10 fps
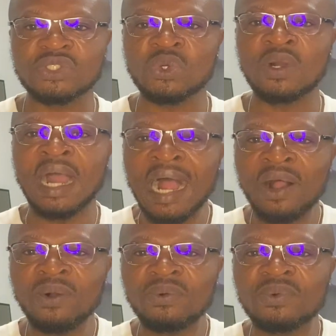So
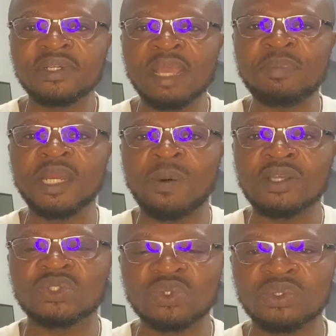how will they be the
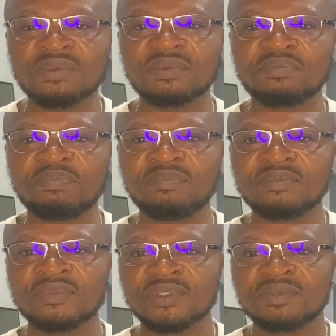ones to
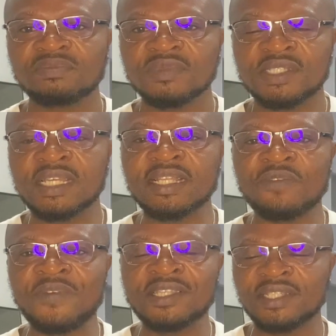stage the
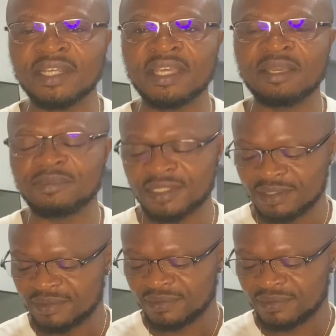first 3 games?